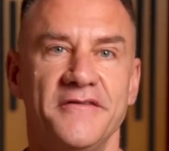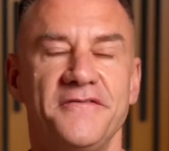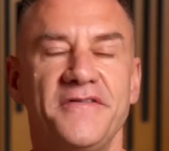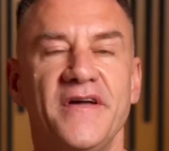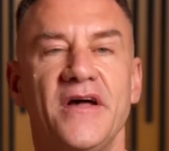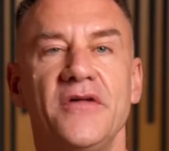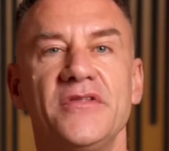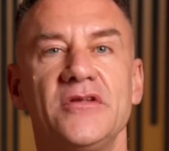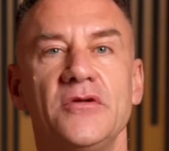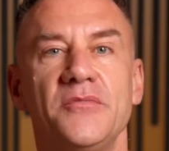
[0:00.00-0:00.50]

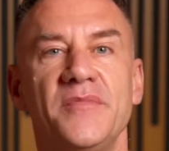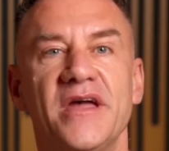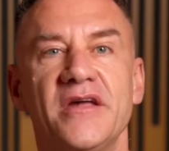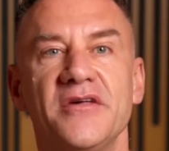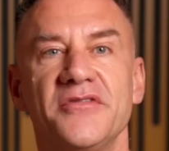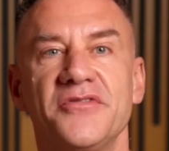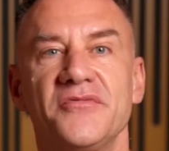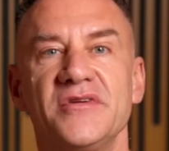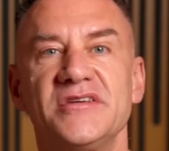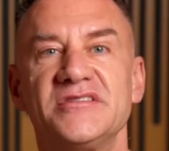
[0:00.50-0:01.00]
found that
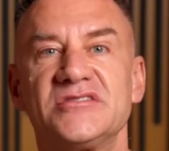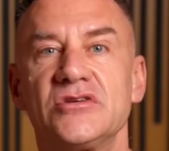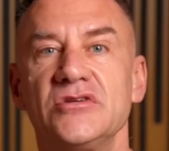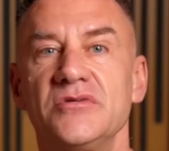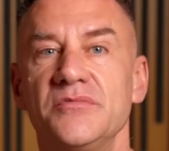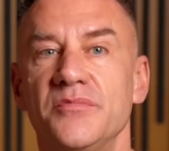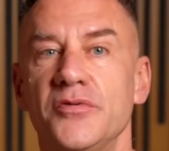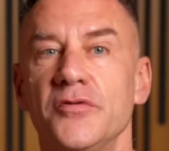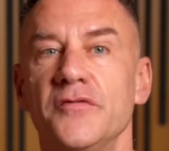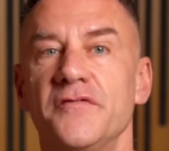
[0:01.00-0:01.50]
omega threes could
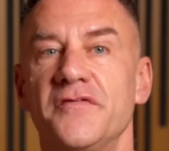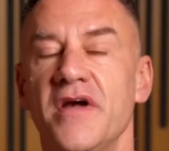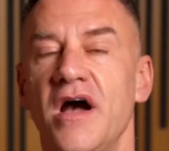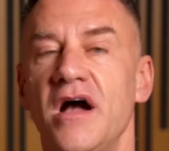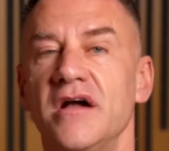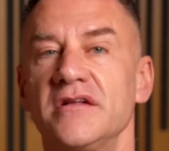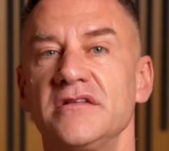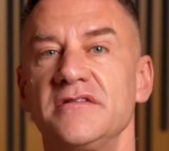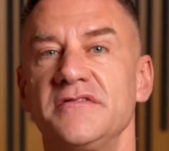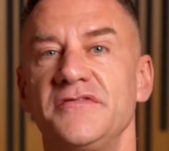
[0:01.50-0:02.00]
improve
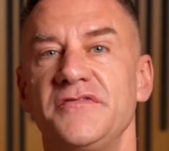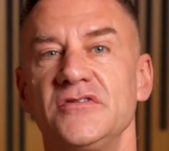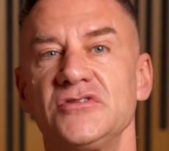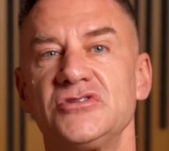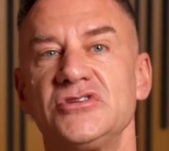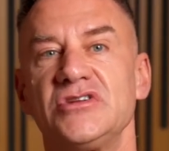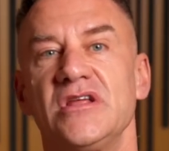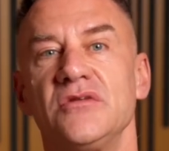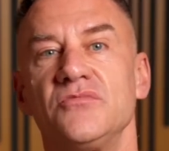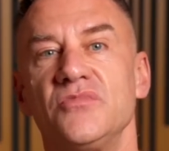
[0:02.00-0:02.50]
cognitive function